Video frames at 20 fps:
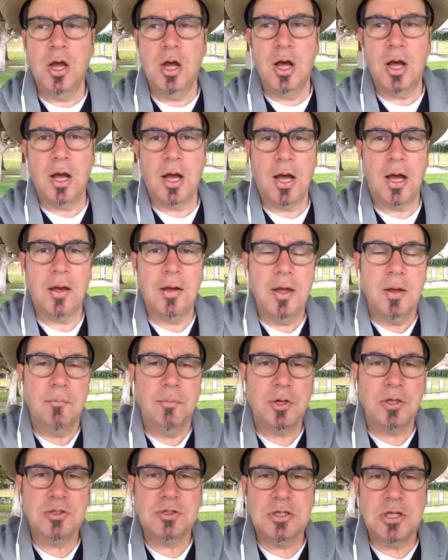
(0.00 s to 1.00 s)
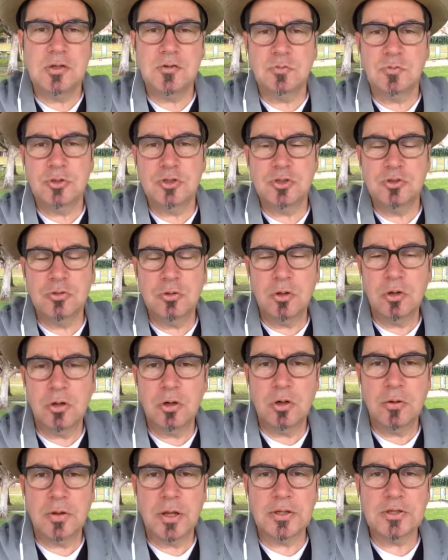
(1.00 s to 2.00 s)
But as teams
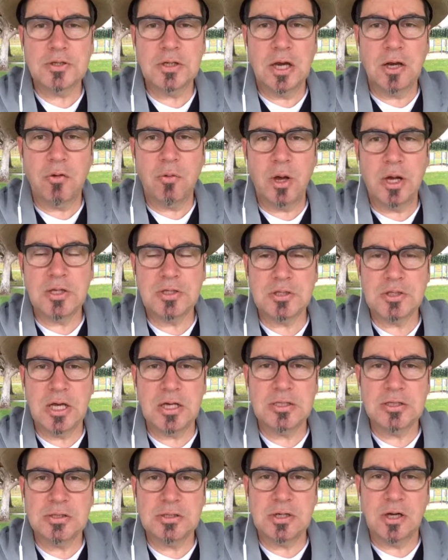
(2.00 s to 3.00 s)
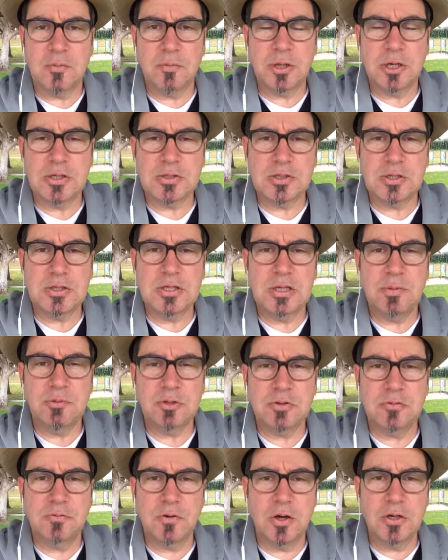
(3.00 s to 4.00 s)
mature, that's not quite as necessary because the team
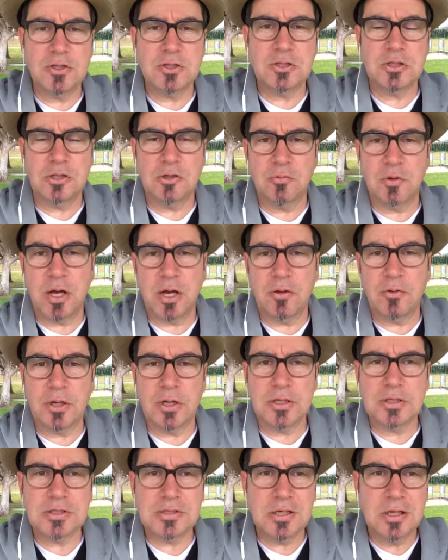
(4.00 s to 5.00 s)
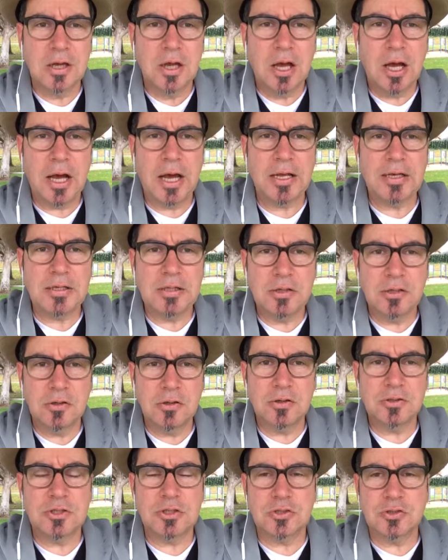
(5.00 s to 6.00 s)
is functioning around its
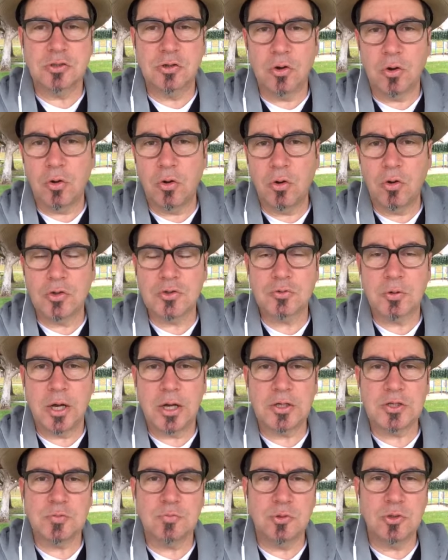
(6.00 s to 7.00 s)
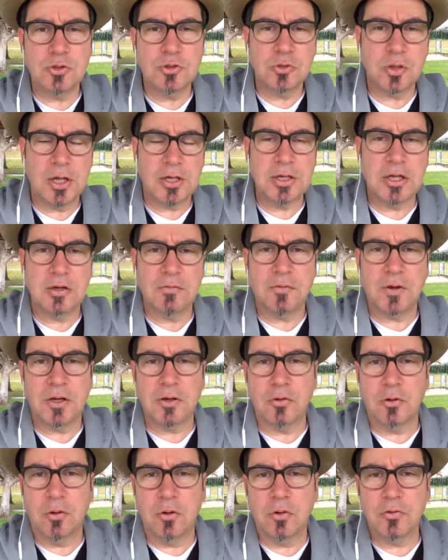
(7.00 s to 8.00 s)
ideals, its goals, right? Its mutually identified
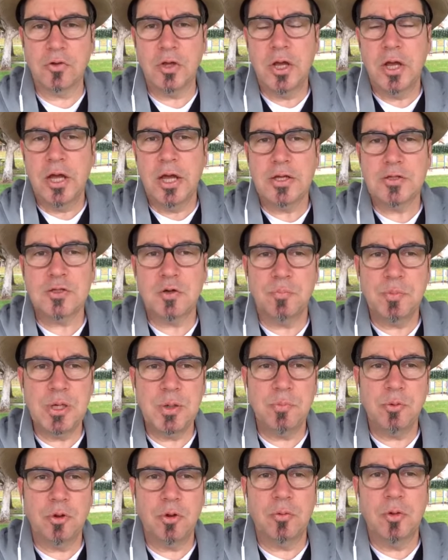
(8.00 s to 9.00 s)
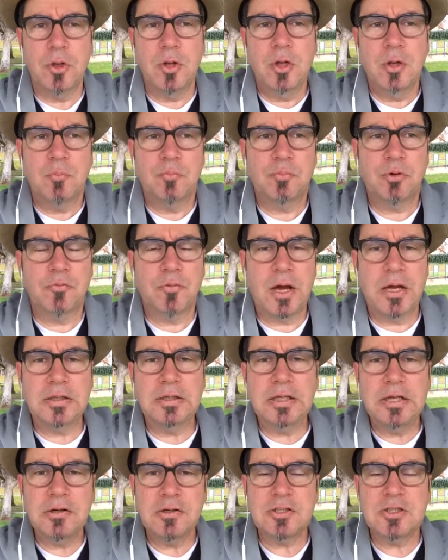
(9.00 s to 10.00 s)
goals. And so people provide
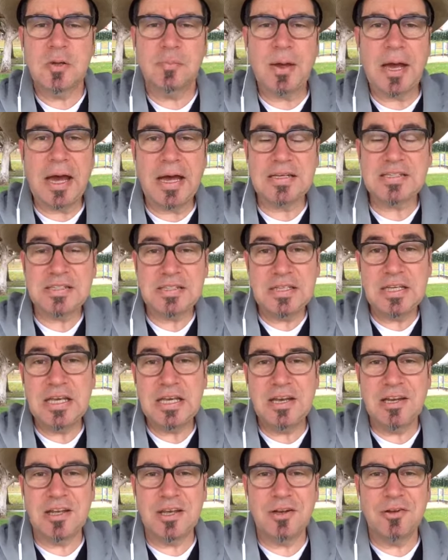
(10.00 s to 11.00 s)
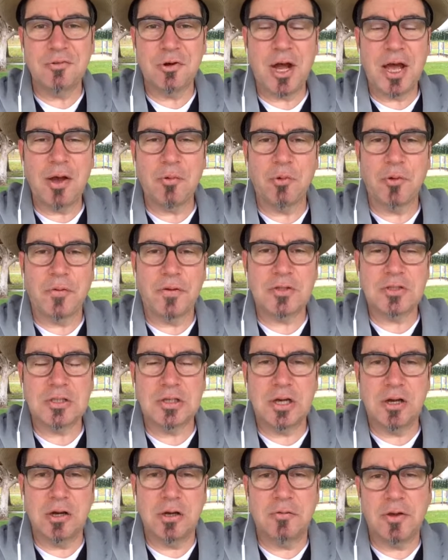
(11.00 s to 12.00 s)
leadership as needed, right, when there's an
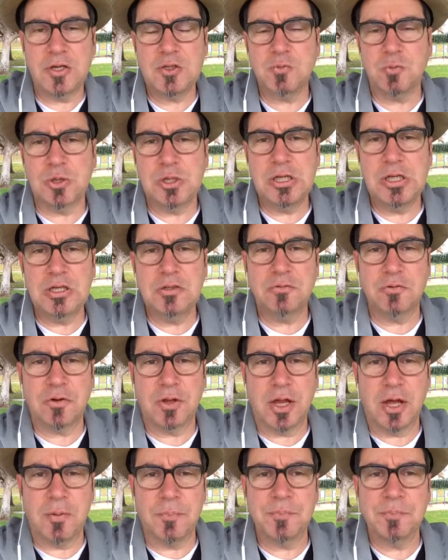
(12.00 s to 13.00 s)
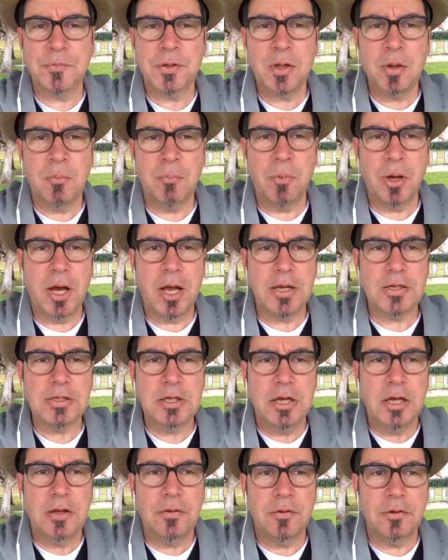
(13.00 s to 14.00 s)
area of expertise for them, but
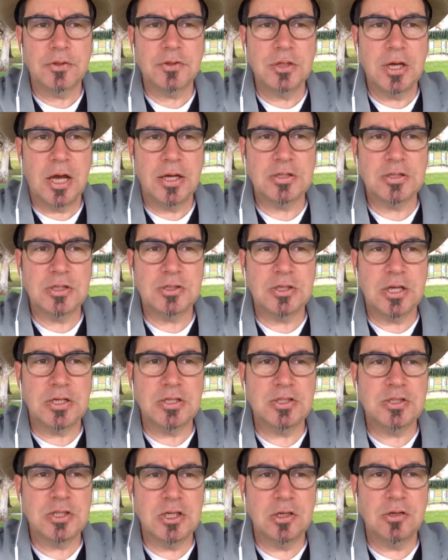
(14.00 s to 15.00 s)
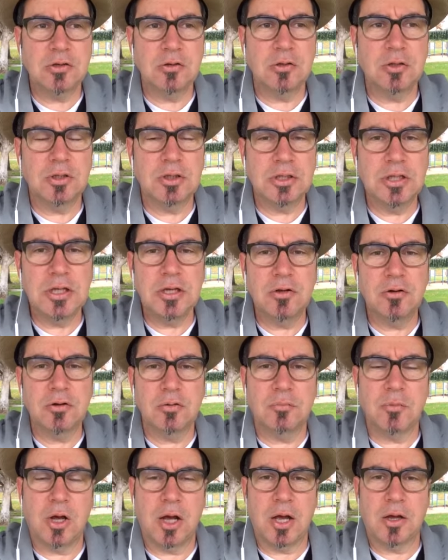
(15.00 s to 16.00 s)
there's not just a single leader
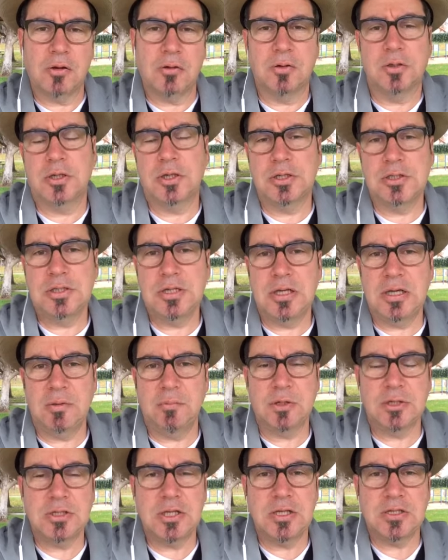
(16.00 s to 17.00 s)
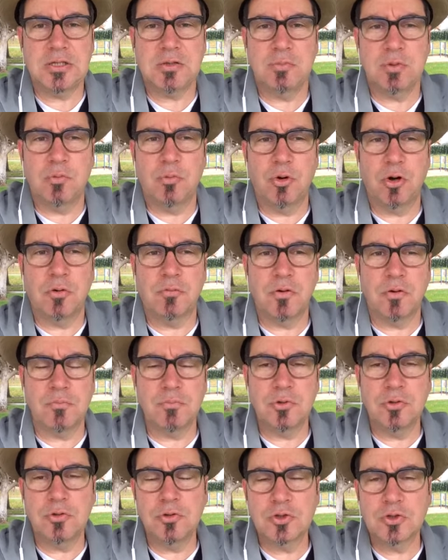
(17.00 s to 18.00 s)
model in a team. It tends to be more of a
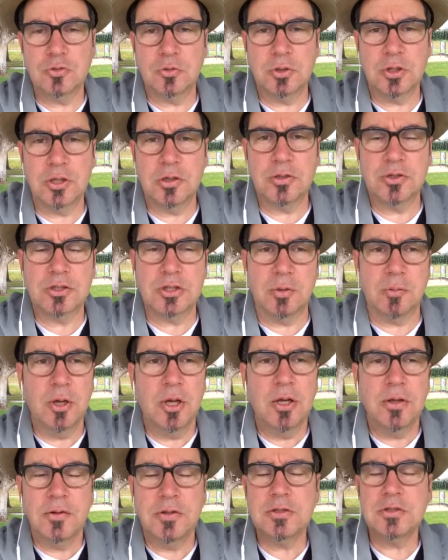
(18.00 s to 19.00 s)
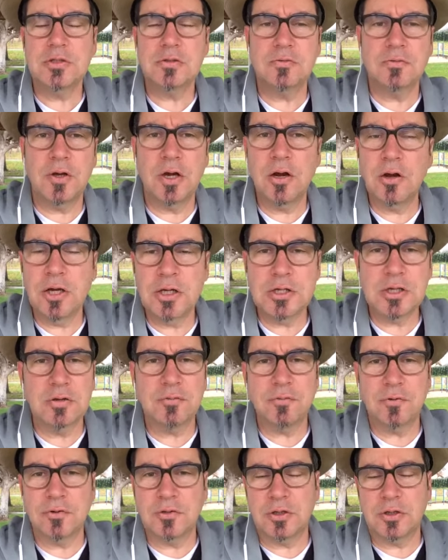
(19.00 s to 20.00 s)
mutual leadership. This is very
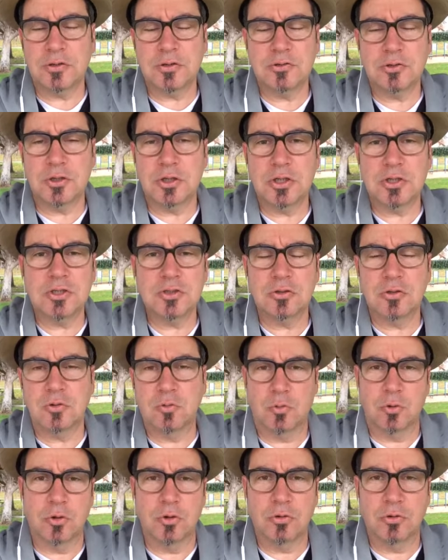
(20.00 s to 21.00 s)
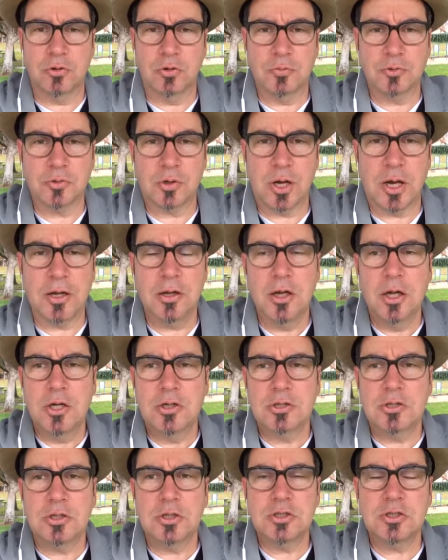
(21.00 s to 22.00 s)
different than traditional work groups, right?
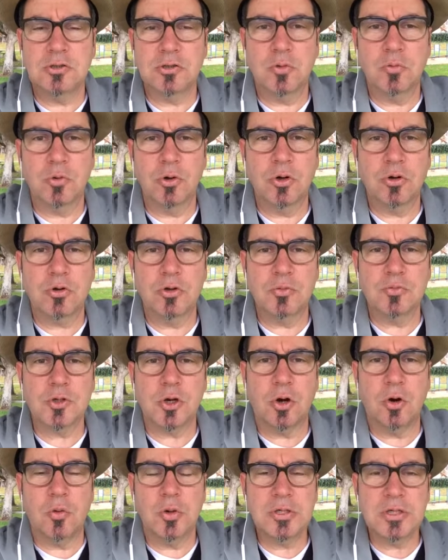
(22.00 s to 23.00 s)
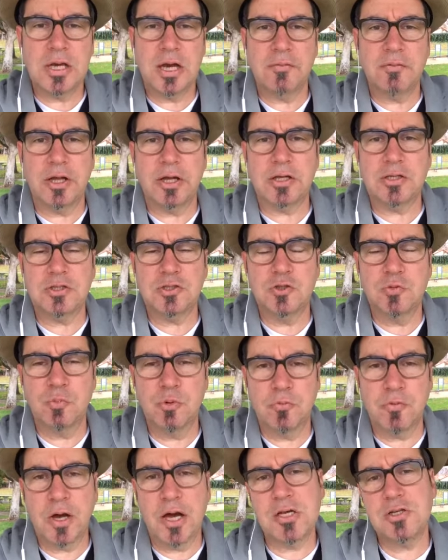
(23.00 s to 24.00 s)
Traditional work groups always have like a
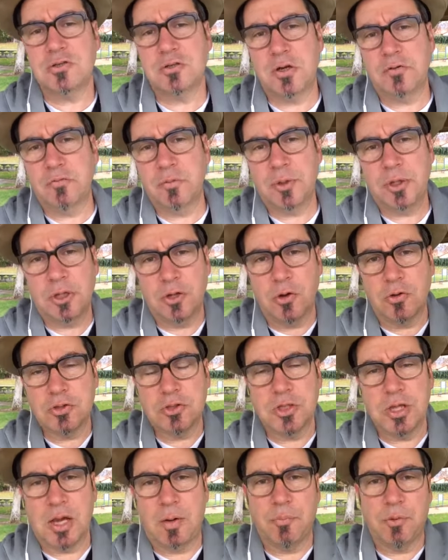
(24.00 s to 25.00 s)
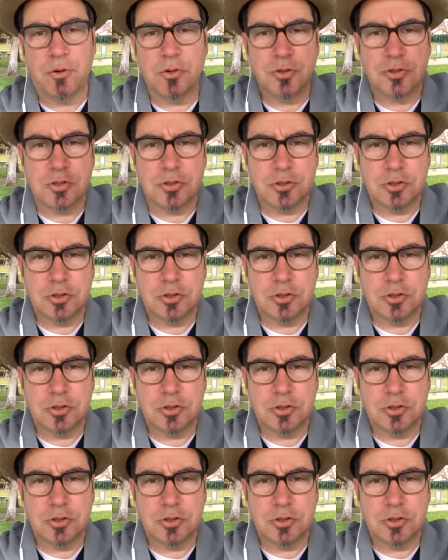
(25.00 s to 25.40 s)
supervisor and everybody goes to that person.